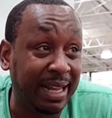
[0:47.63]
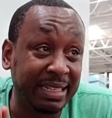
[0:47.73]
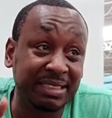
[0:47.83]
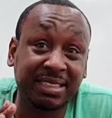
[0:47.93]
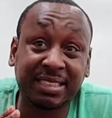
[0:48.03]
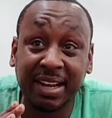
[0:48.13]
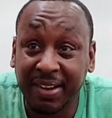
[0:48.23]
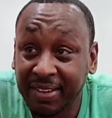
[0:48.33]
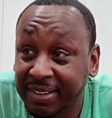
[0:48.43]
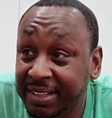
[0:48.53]
like
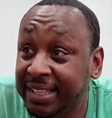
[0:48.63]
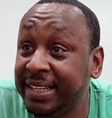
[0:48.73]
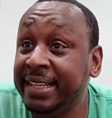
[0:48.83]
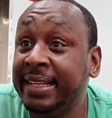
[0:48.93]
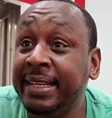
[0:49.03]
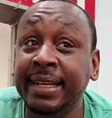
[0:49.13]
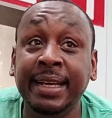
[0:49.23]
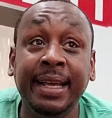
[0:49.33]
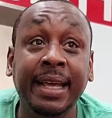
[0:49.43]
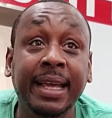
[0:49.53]
Saturday
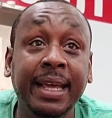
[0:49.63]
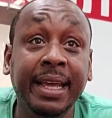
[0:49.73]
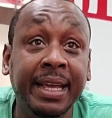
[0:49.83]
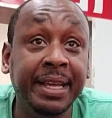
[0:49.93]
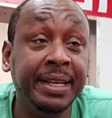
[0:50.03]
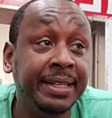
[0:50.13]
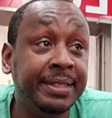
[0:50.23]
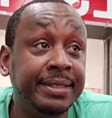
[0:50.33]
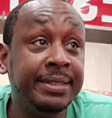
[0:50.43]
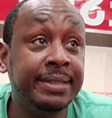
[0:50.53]

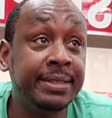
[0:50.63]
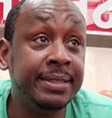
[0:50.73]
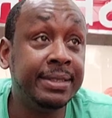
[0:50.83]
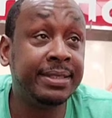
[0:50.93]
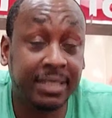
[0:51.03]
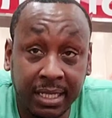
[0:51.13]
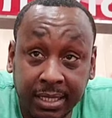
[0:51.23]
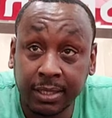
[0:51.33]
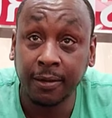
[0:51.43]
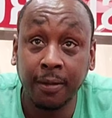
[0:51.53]
and
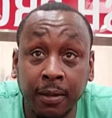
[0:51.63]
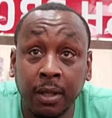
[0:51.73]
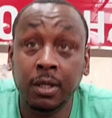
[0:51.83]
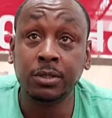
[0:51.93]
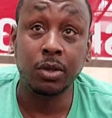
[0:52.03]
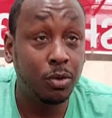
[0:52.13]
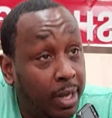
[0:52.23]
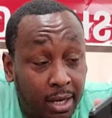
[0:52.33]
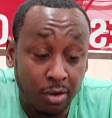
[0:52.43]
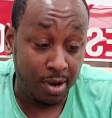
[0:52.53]
Sunday. So
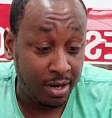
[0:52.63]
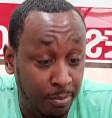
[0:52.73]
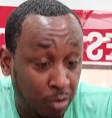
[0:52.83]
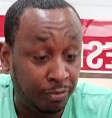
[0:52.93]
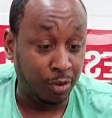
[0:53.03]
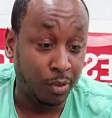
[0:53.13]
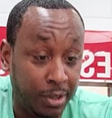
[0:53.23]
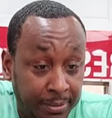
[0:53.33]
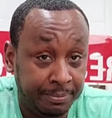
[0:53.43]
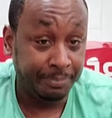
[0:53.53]
you gotta know how to move
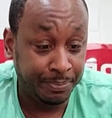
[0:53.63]
through here.